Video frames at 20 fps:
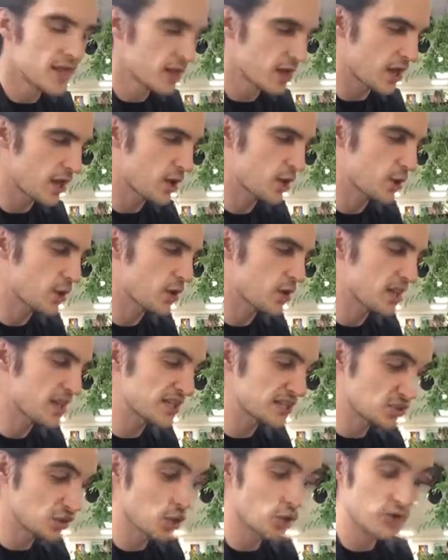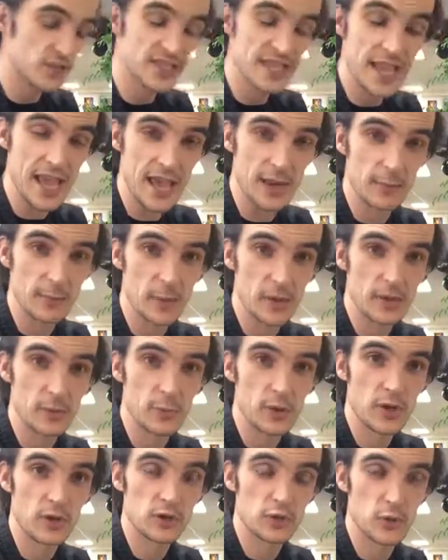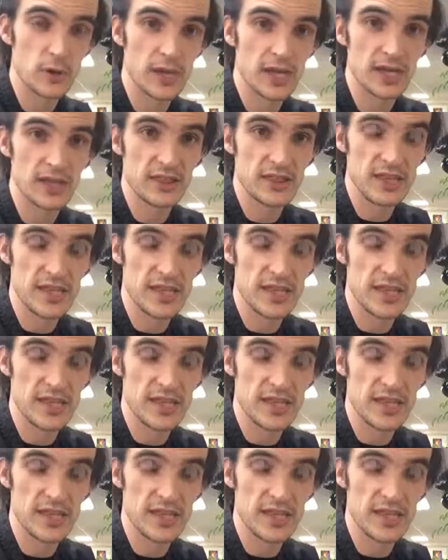It's not yet, but we're going to do it